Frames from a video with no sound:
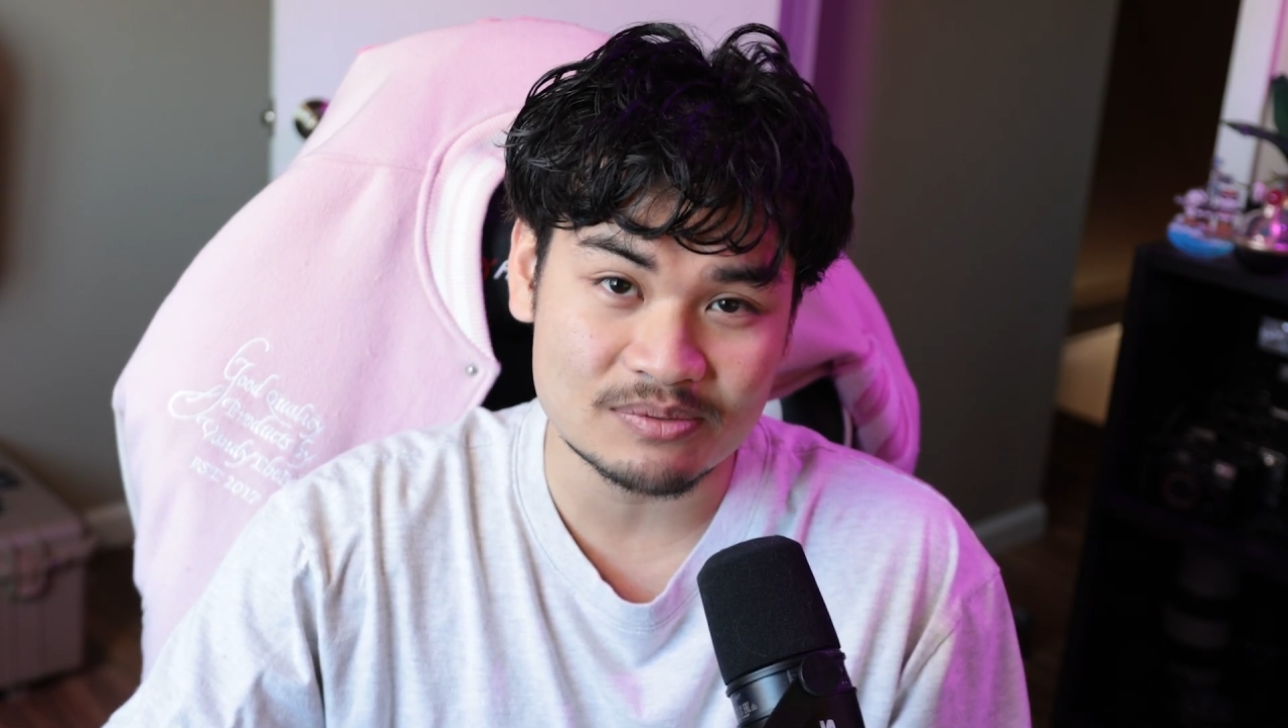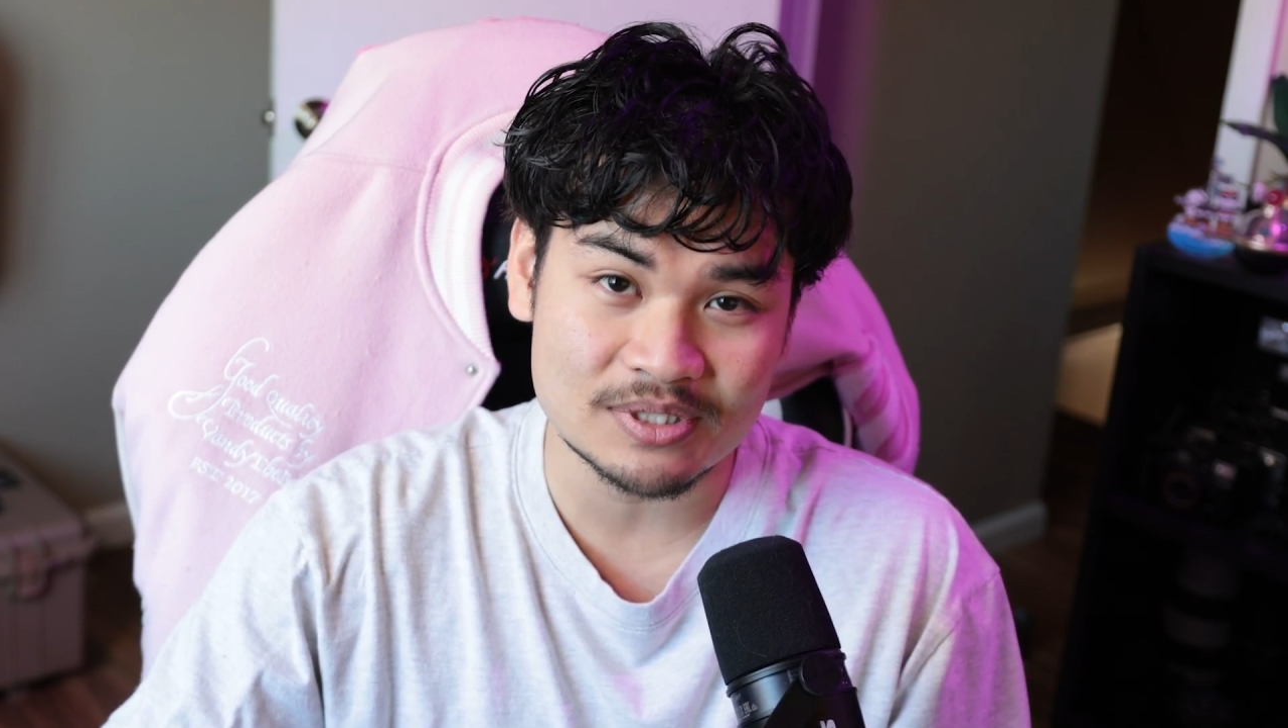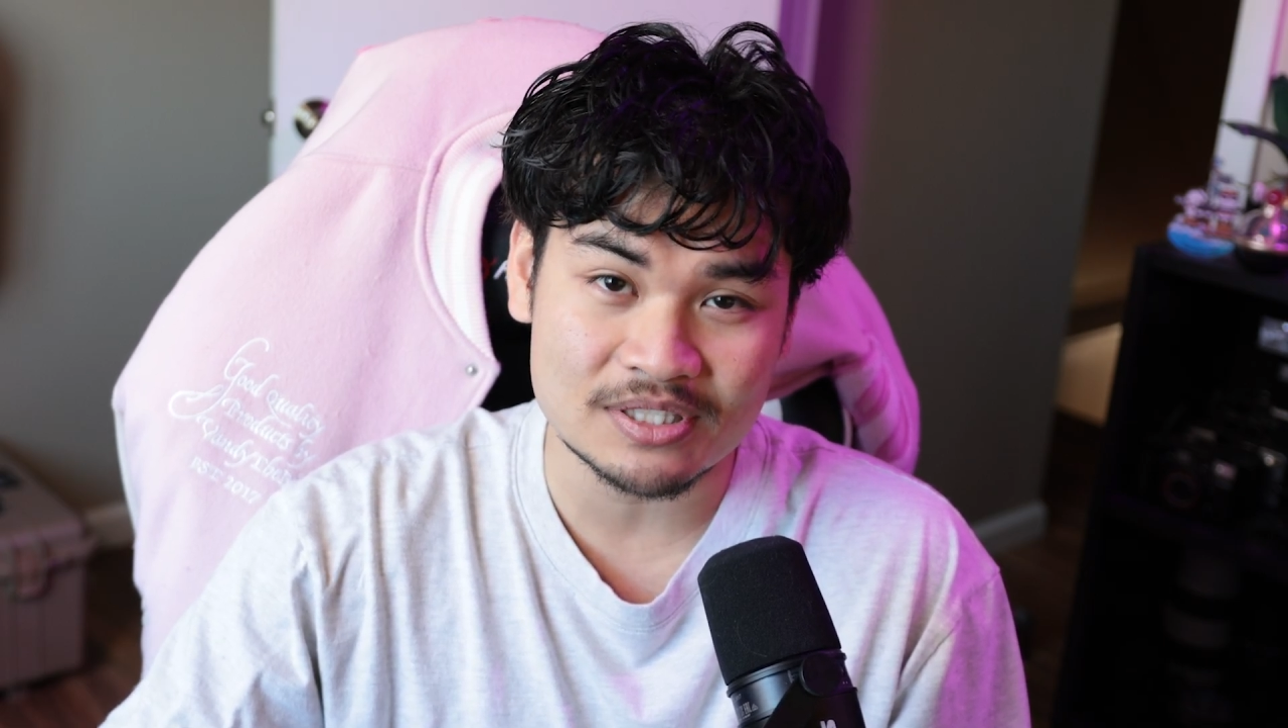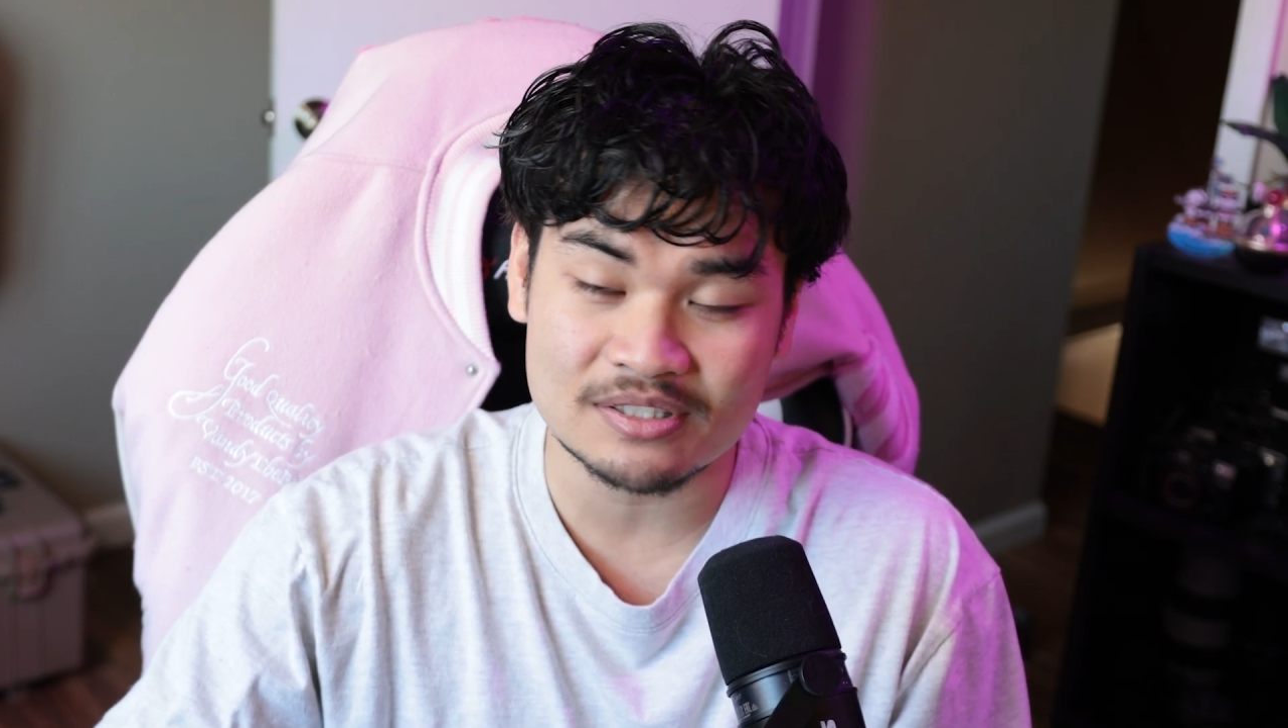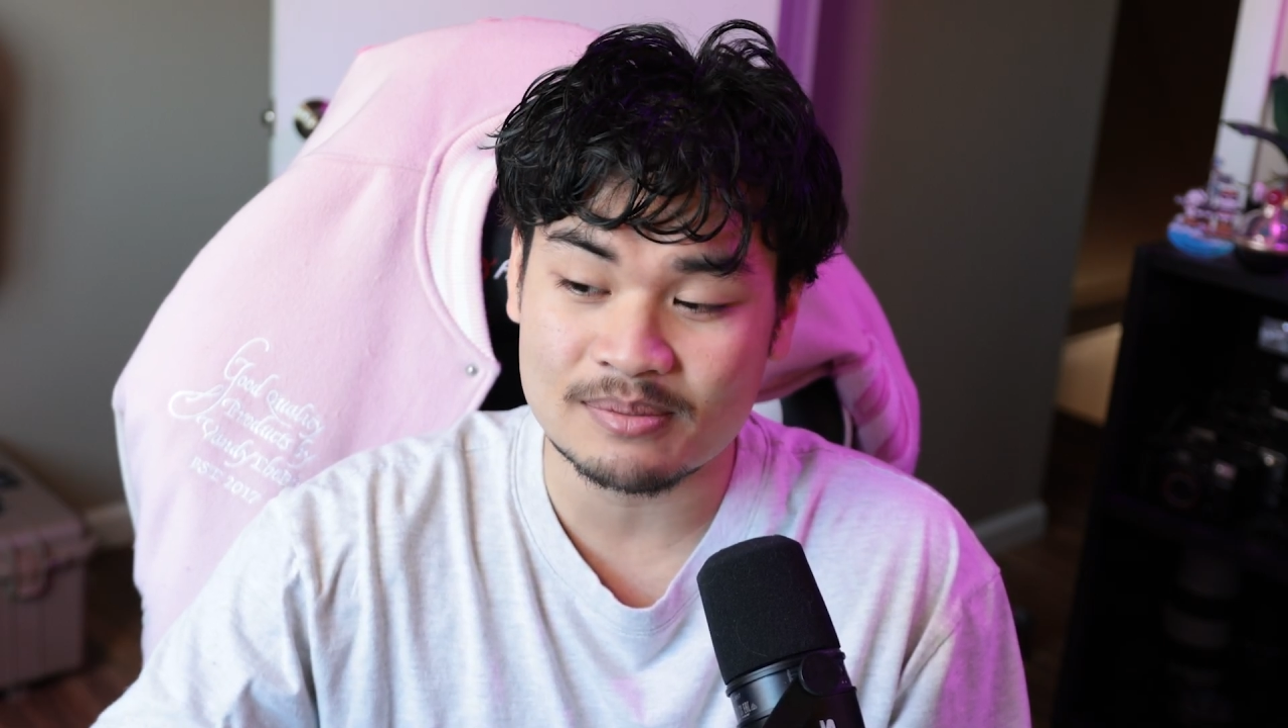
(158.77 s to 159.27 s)

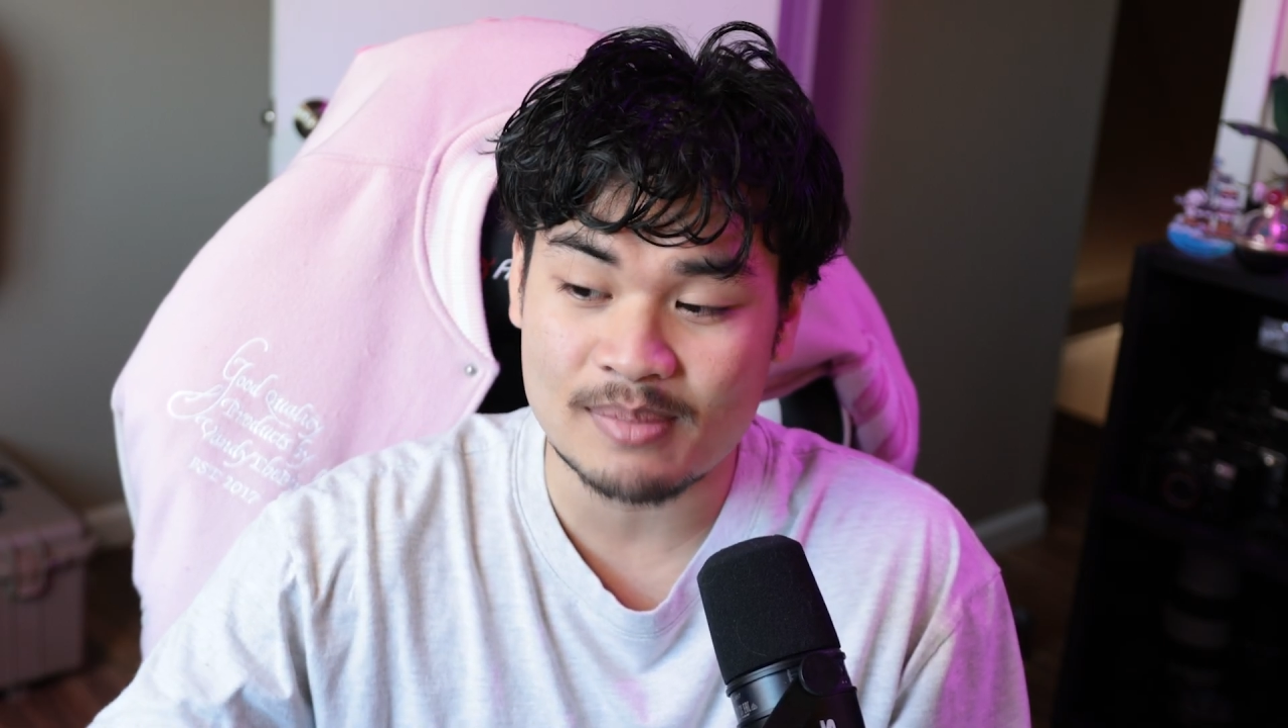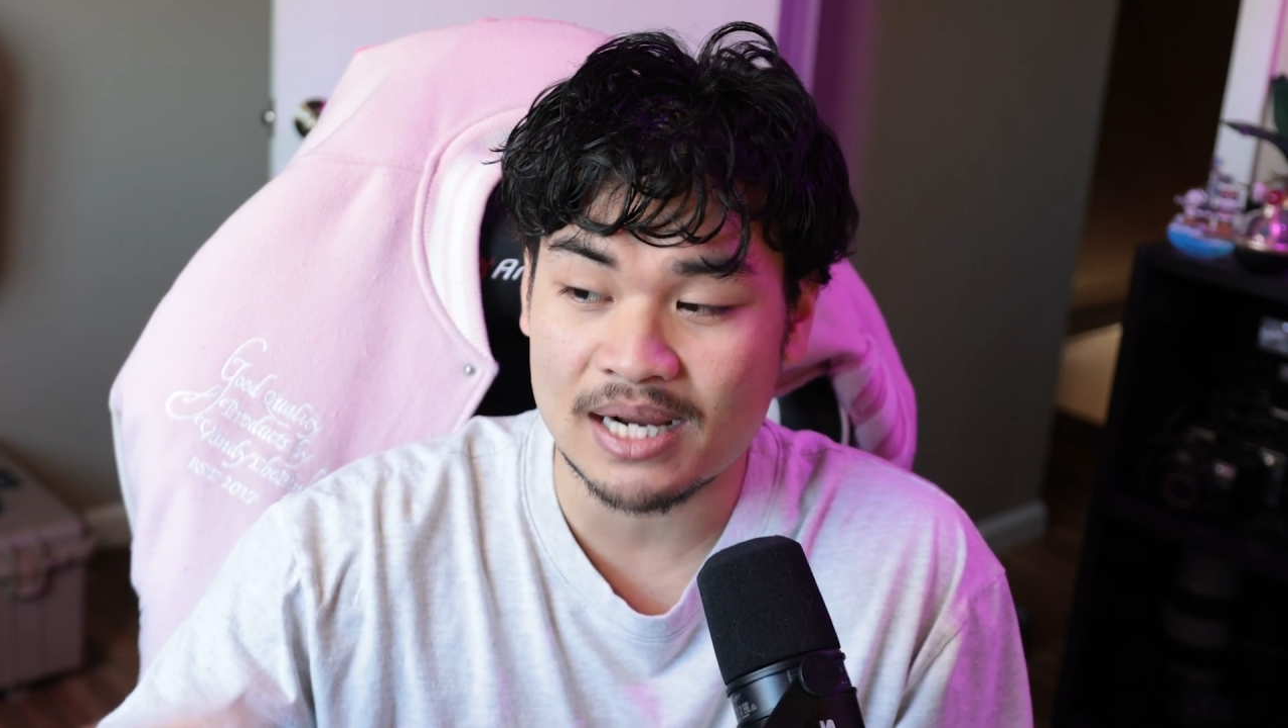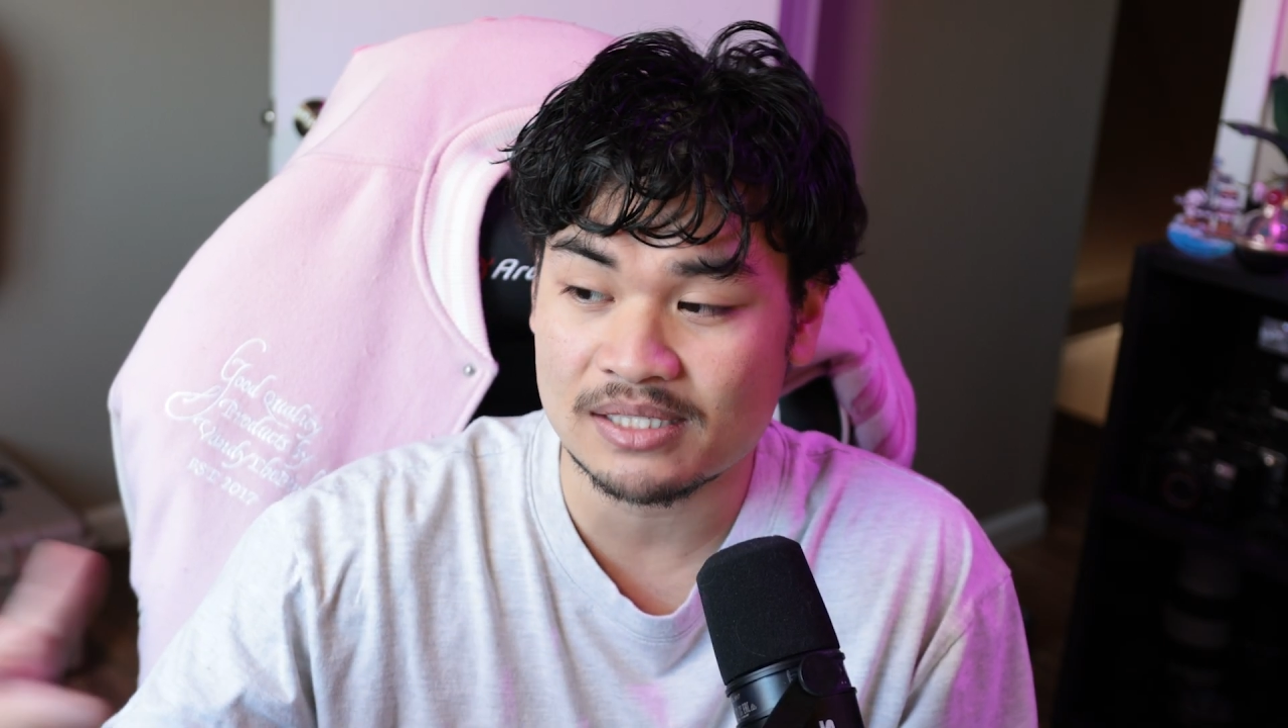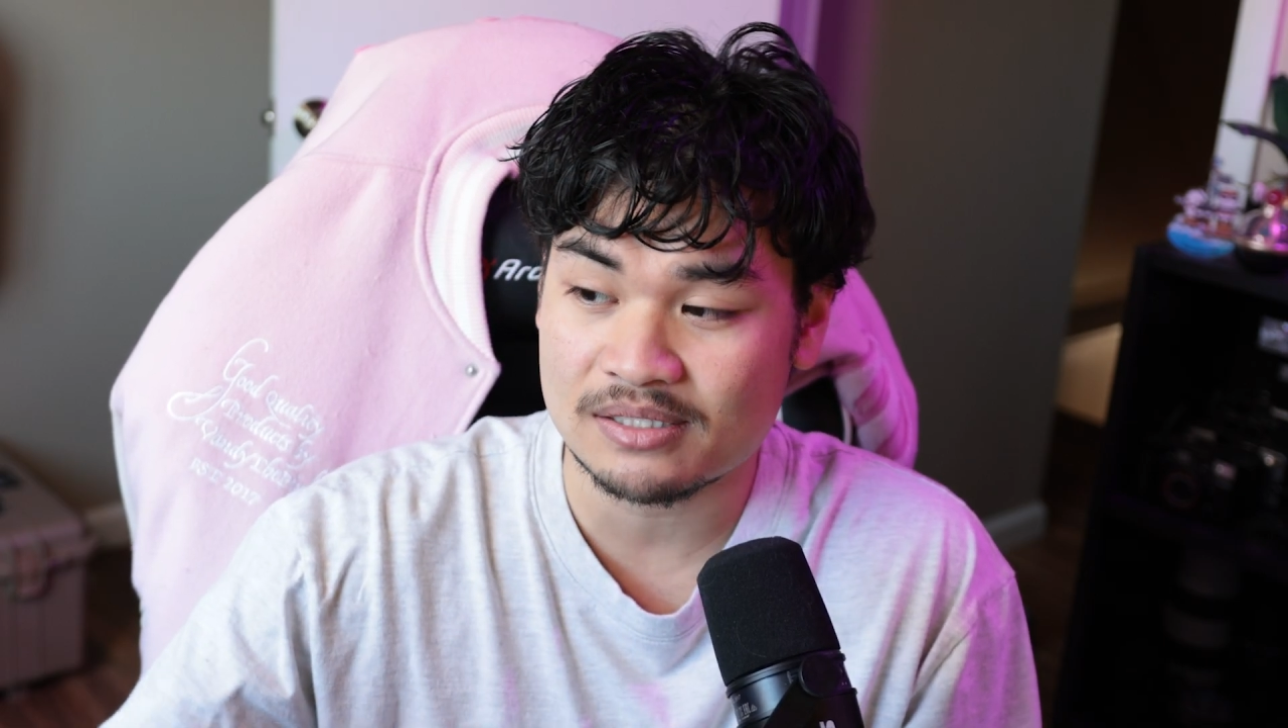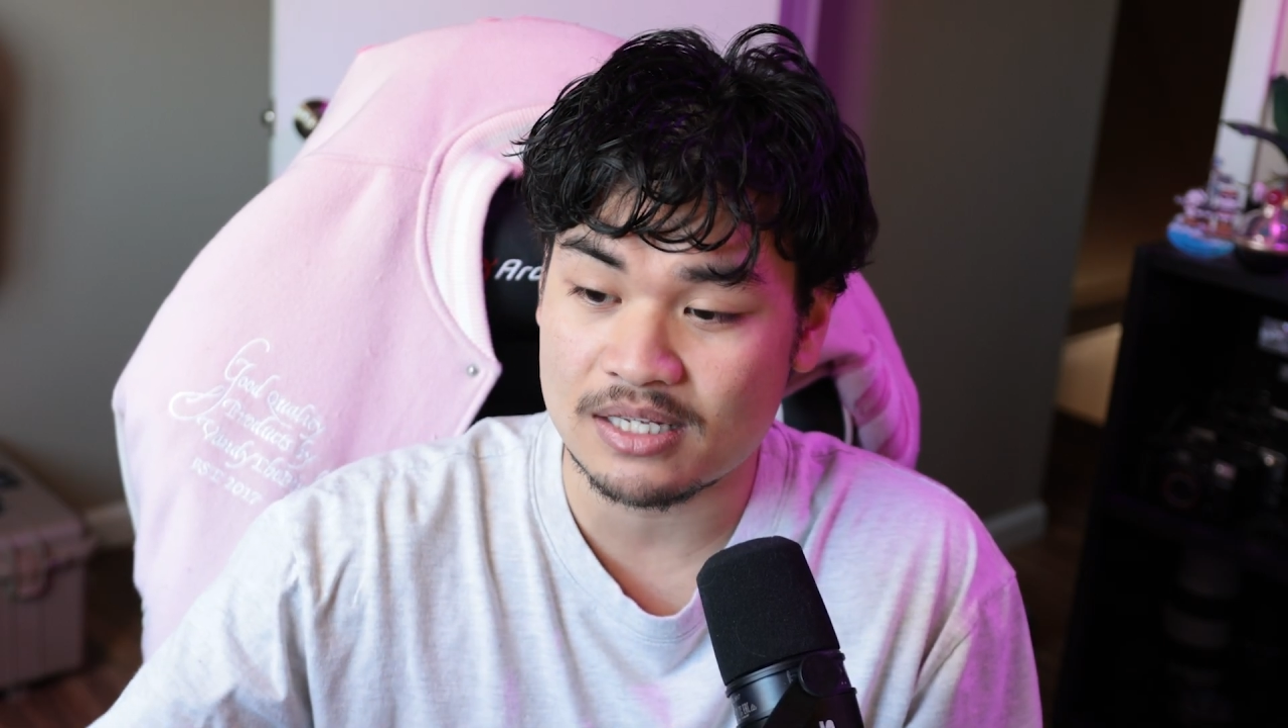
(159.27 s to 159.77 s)
which is the max